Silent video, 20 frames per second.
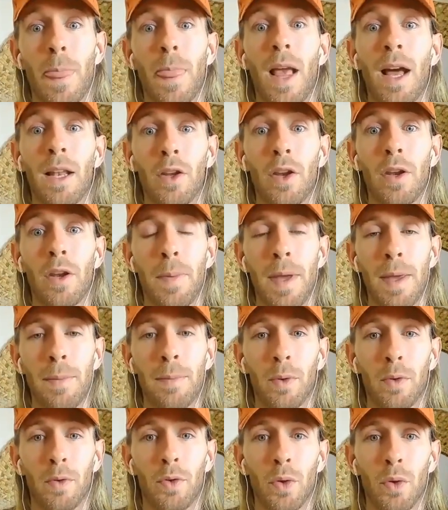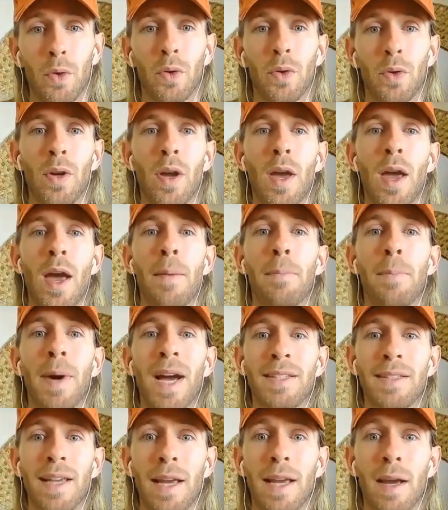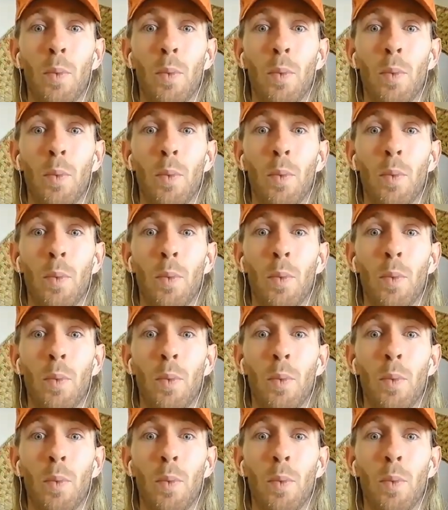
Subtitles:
a lot of people do by saying,